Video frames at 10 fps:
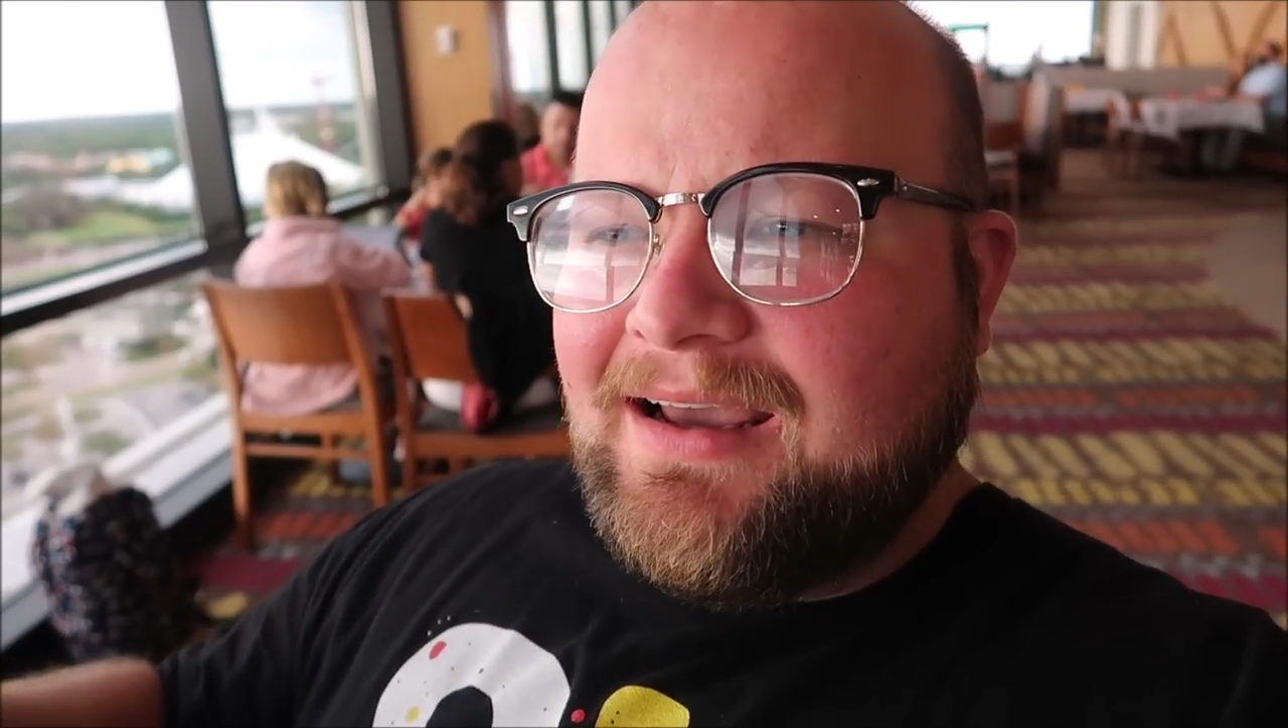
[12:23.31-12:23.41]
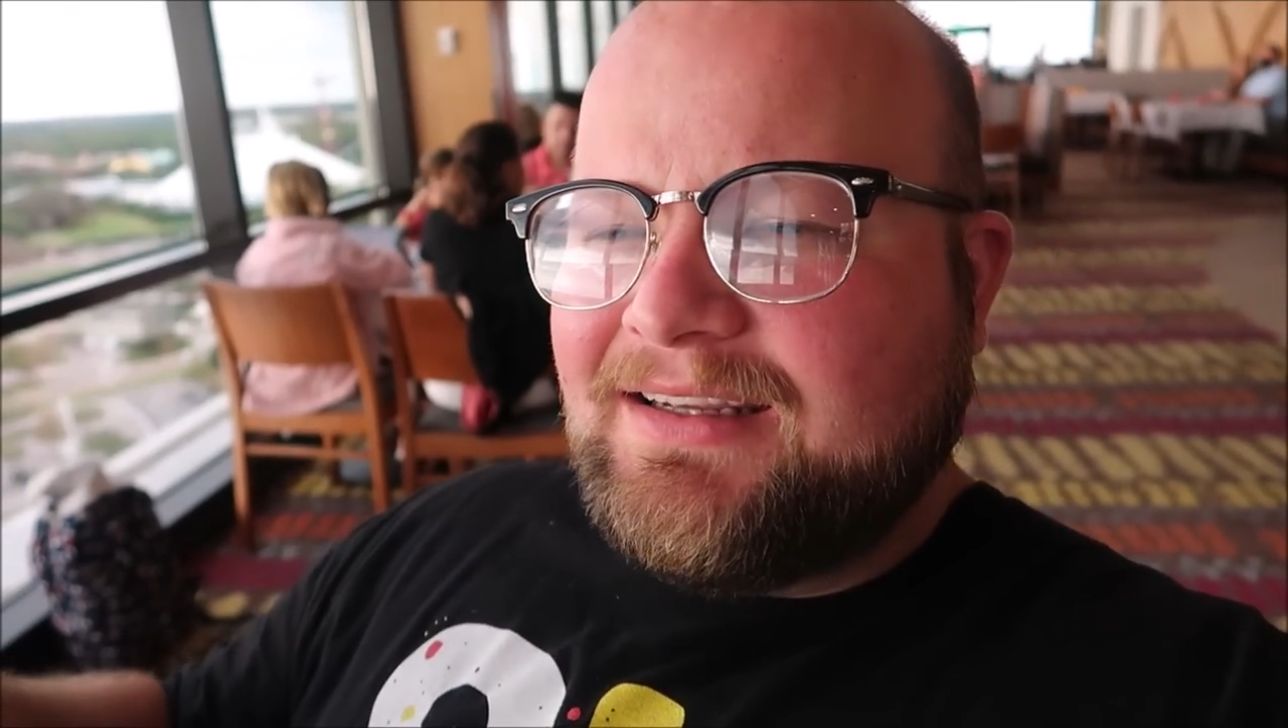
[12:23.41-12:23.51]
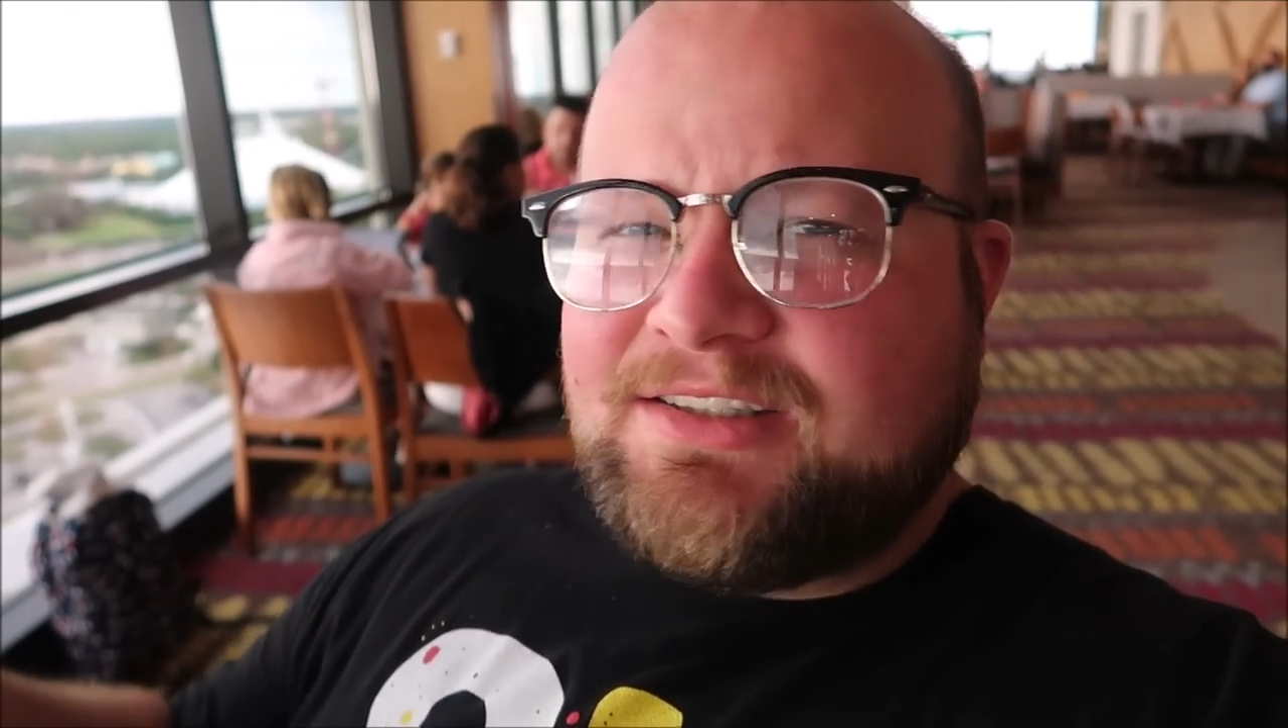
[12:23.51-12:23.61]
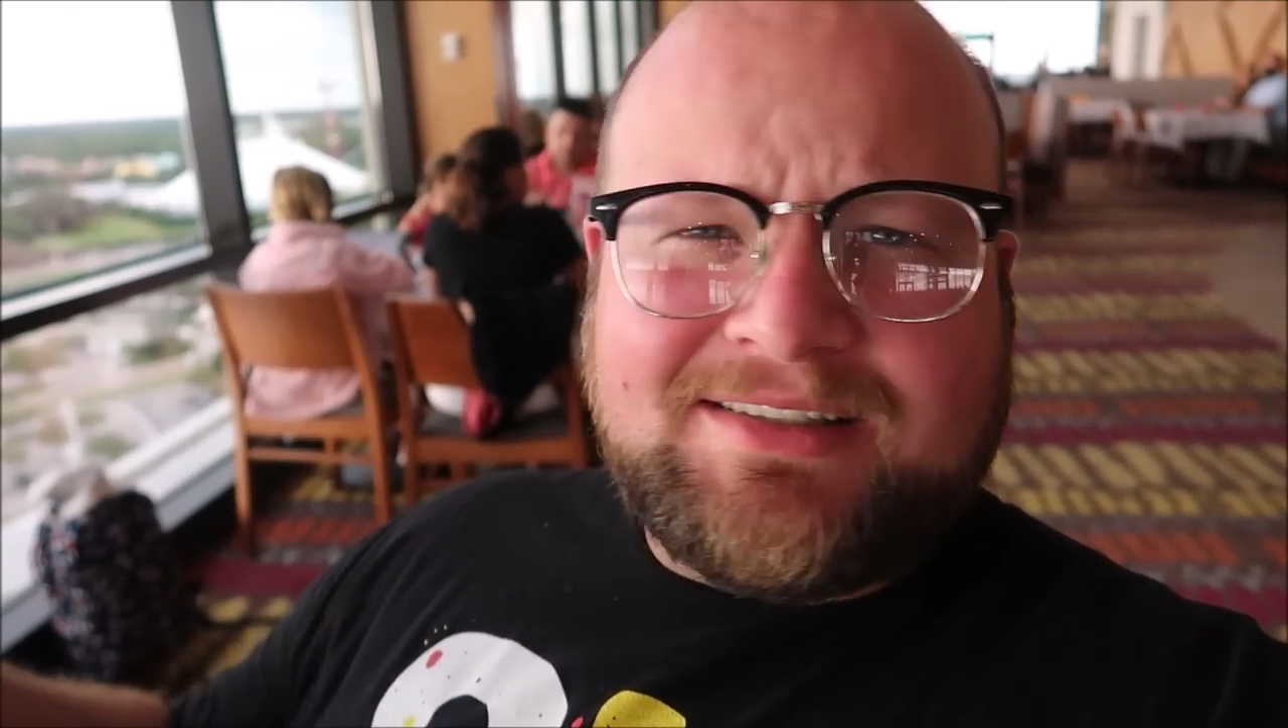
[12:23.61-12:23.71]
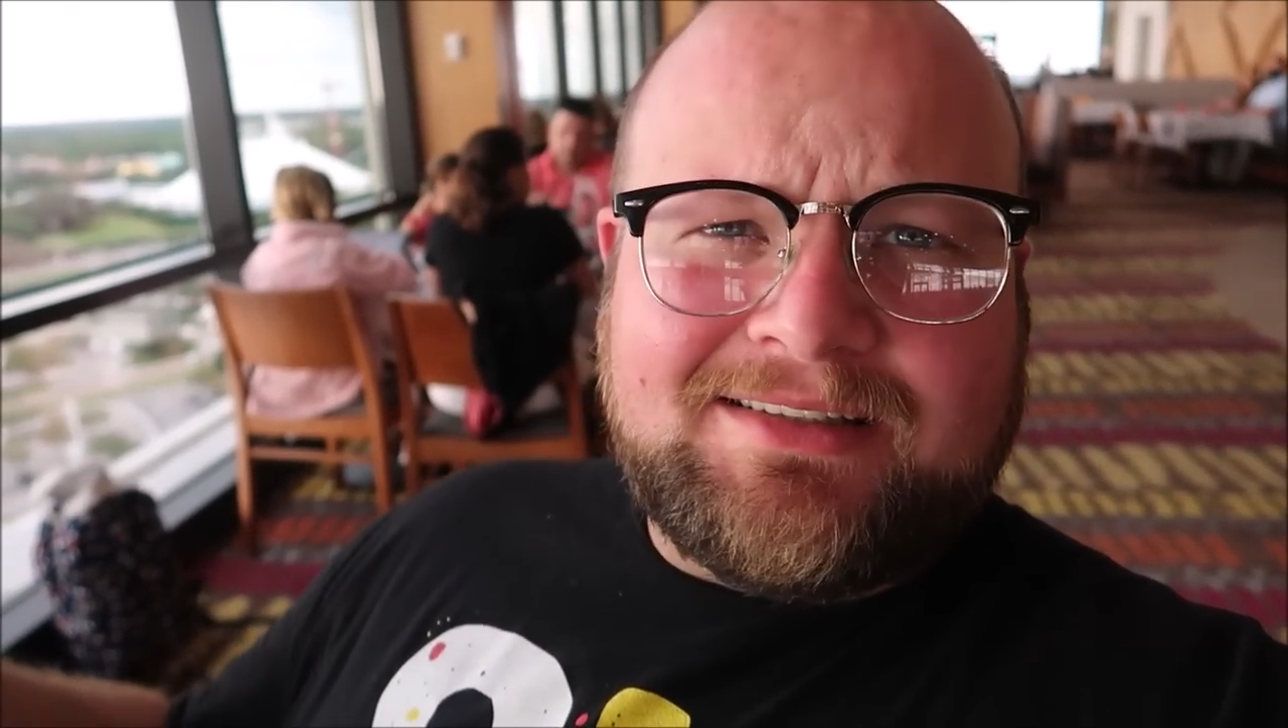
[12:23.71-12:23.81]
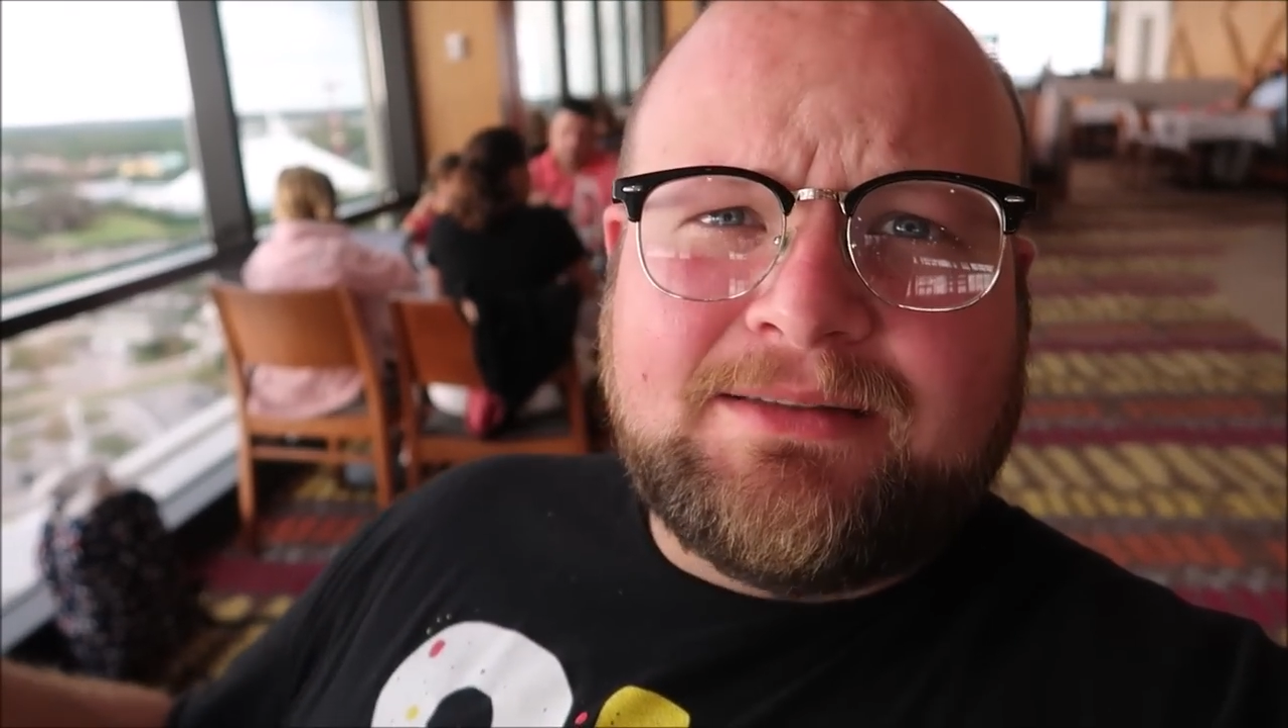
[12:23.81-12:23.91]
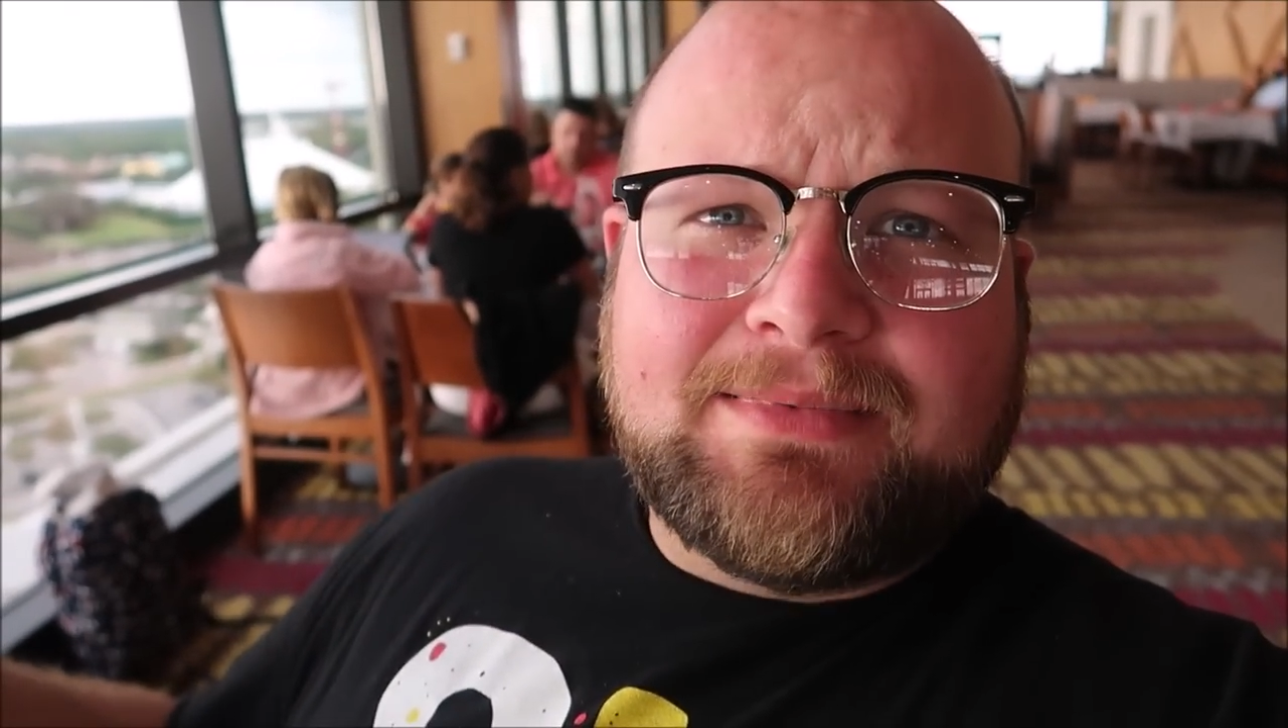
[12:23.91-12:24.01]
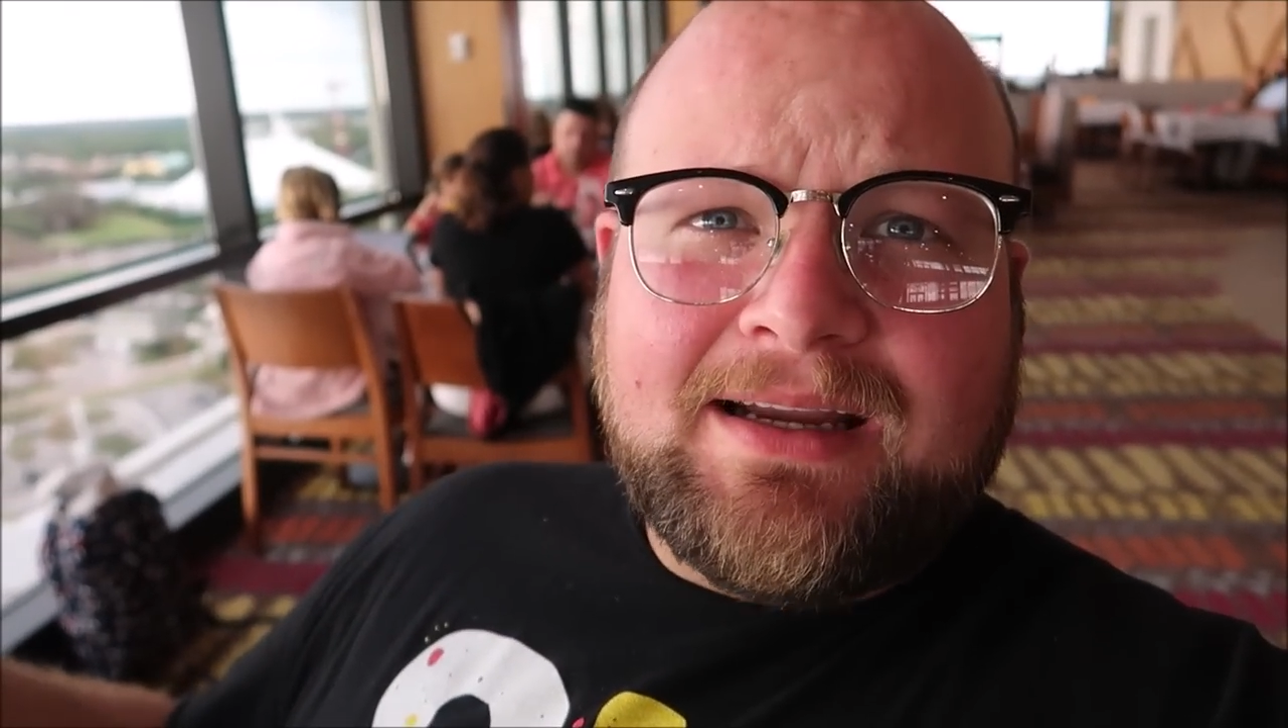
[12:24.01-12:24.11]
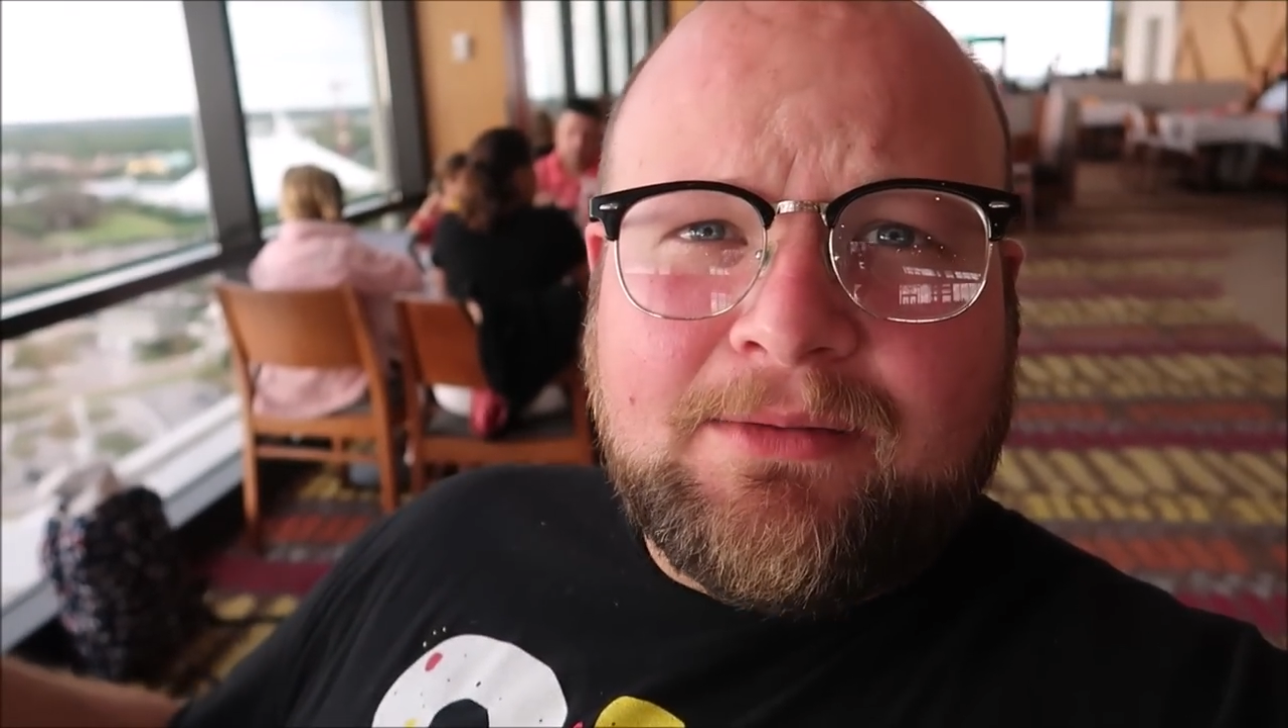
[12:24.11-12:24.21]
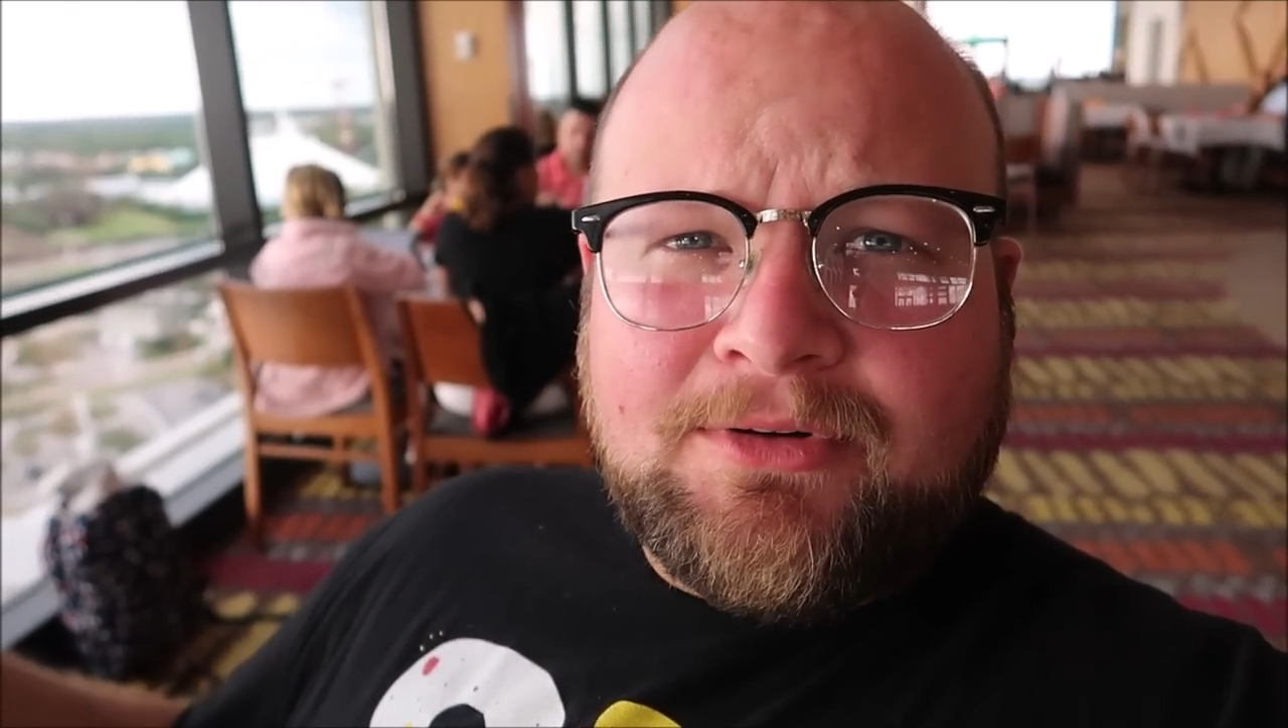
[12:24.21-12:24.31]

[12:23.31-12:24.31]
It's just something